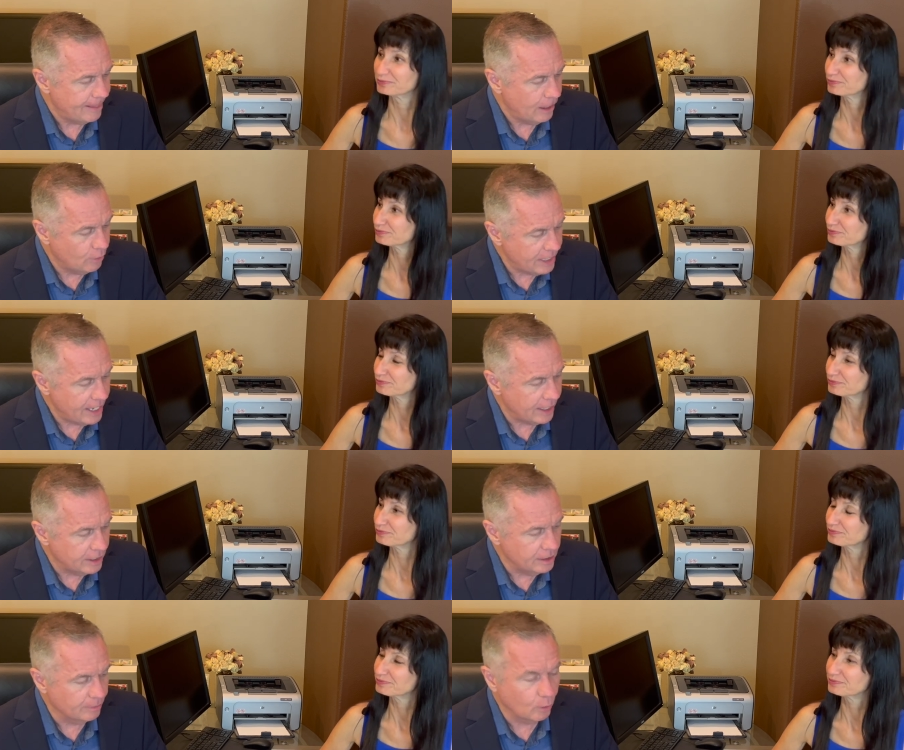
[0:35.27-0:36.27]
Speaker 1: Okay,
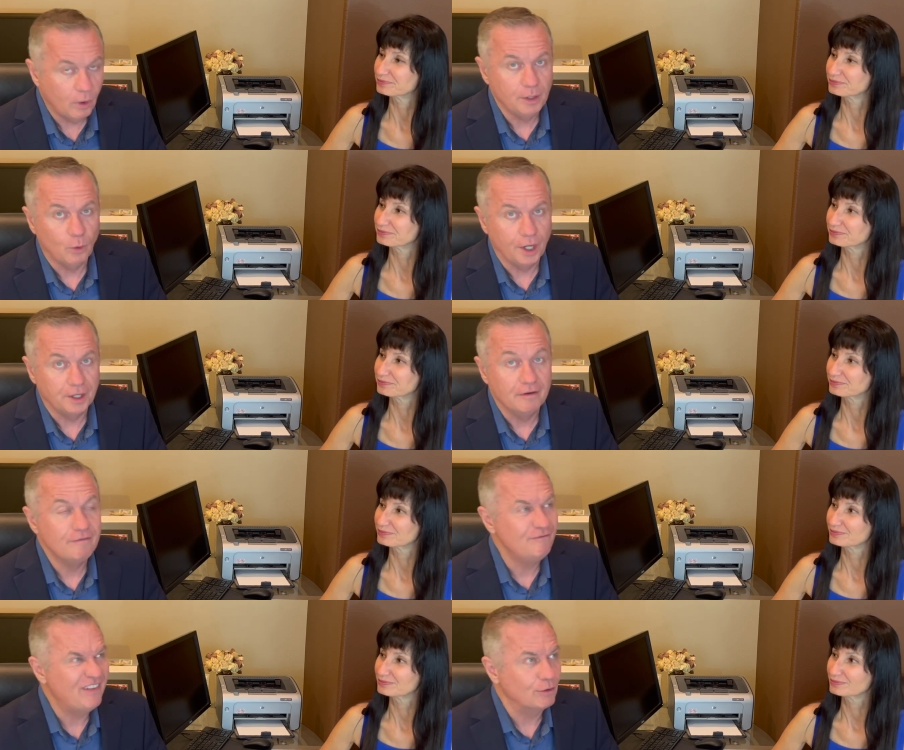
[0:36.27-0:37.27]
number one, Juana
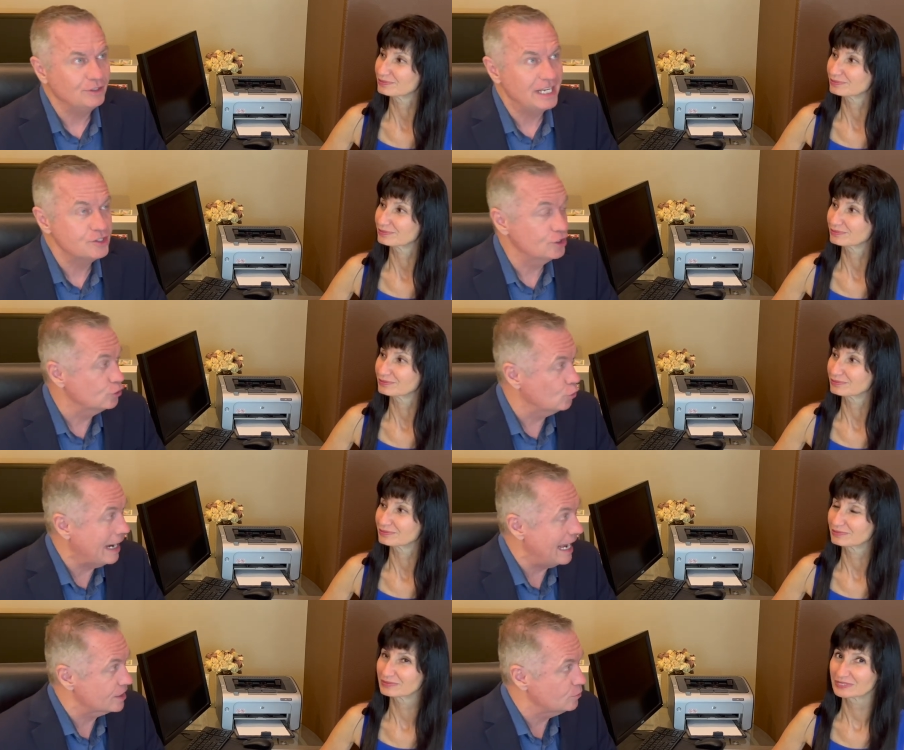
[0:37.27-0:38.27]
foundation
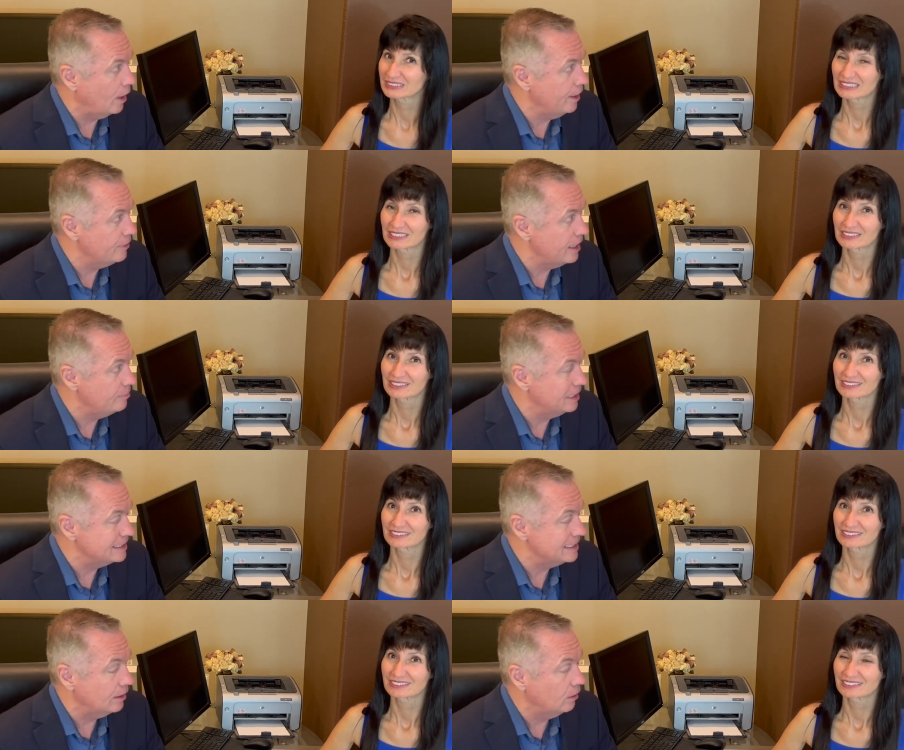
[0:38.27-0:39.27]
cracks. Why are they a
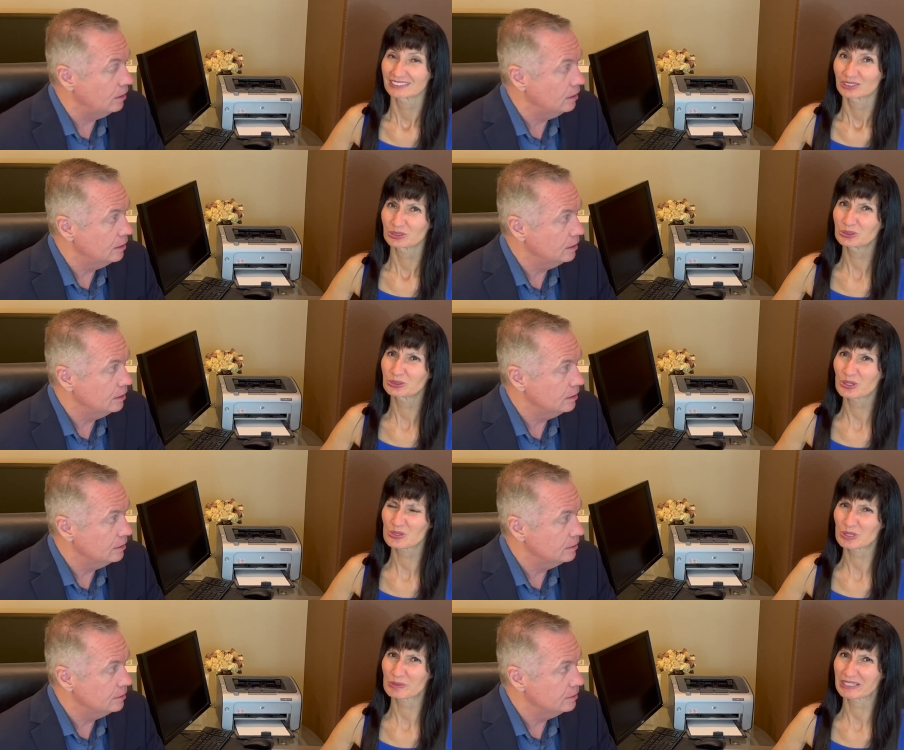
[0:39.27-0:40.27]
big deal?
Speaker 2: Ooh,
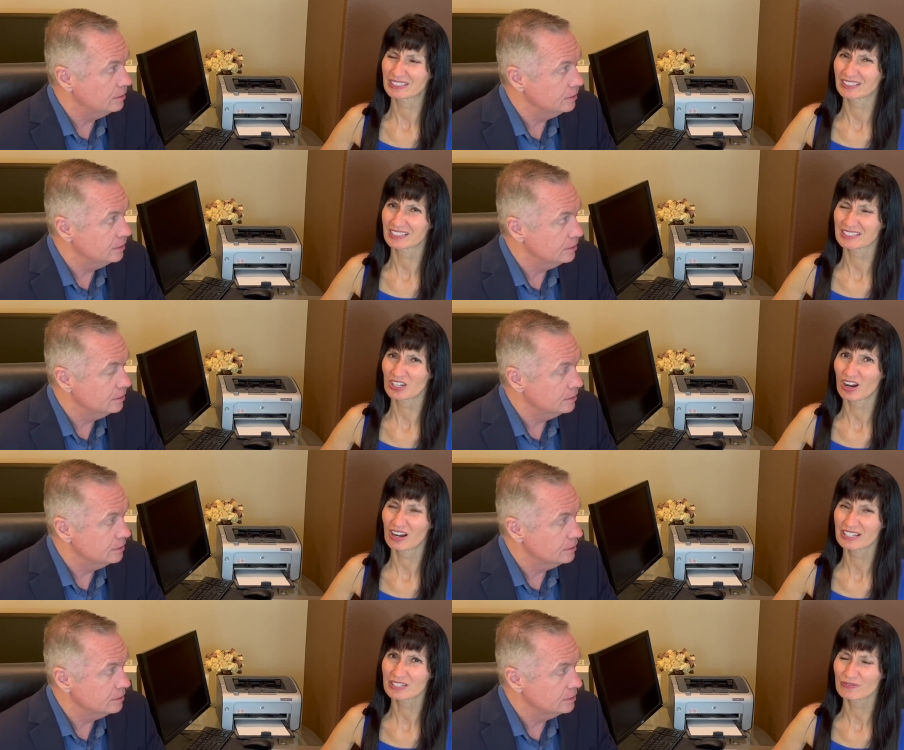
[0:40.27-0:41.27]
those are a big deal because they're
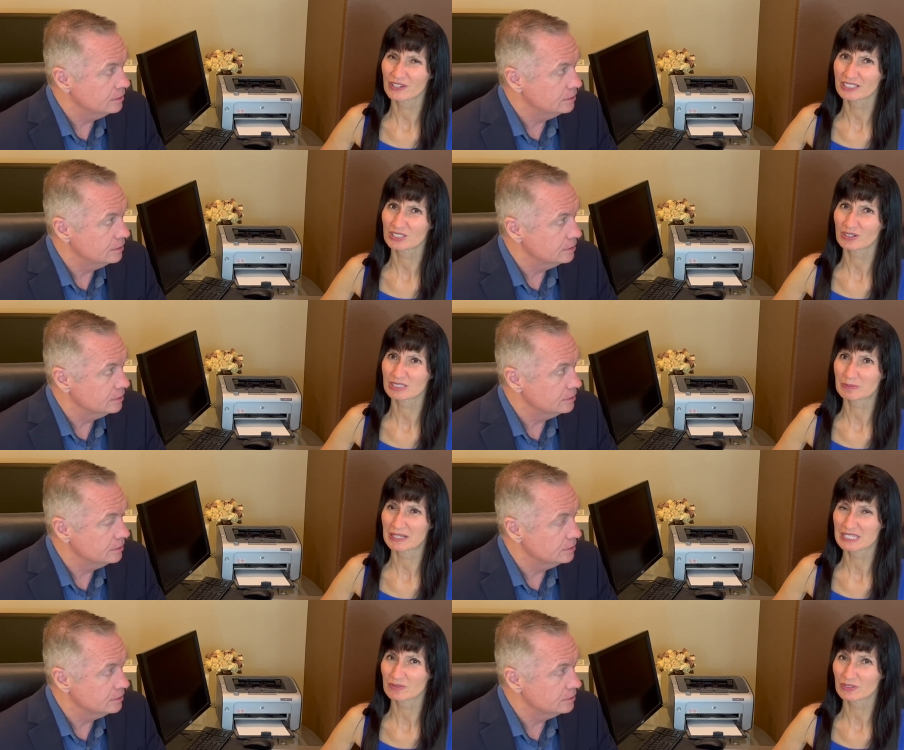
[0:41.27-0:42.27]
hard to fix, they're
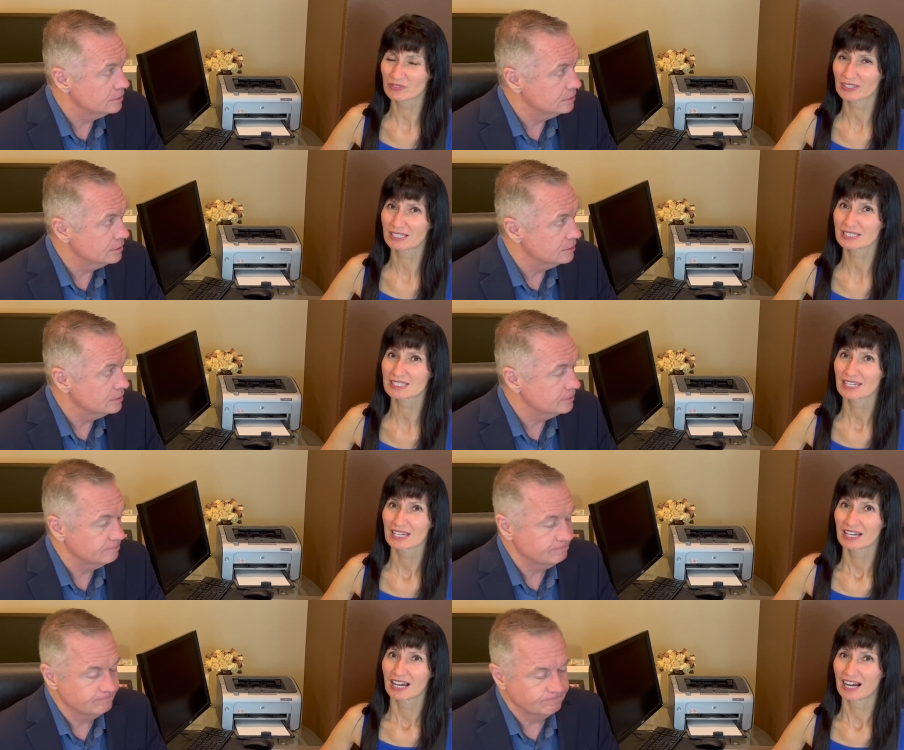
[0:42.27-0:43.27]
expensive to fix.
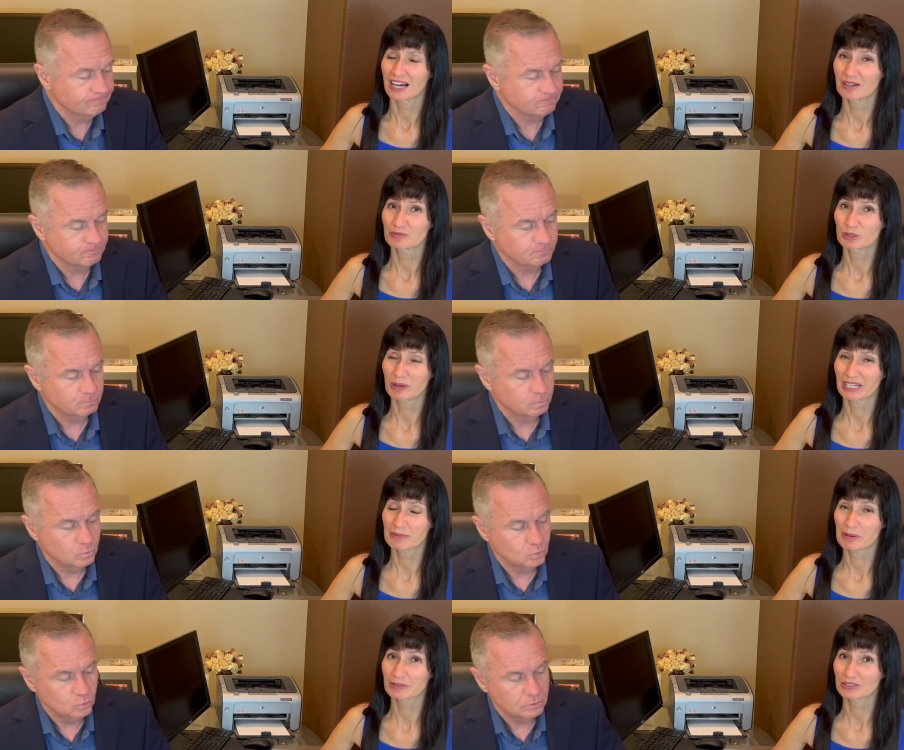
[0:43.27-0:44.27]
Uh, you might
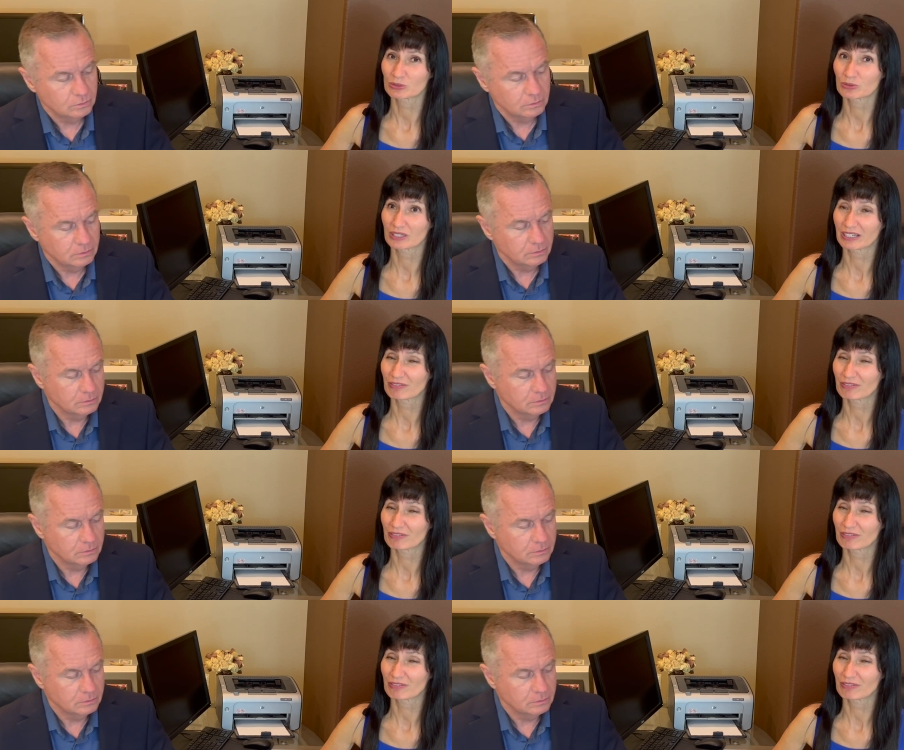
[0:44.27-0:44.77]
not be able to get